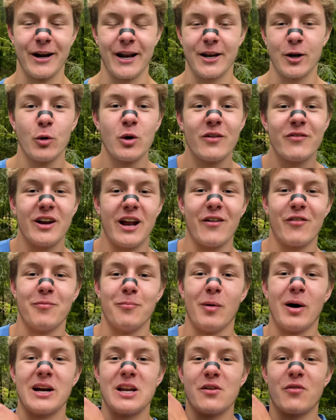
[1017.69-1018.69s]
I don't even have
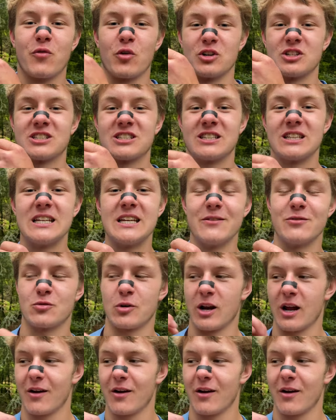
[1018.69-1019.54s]
money for sleeves, right?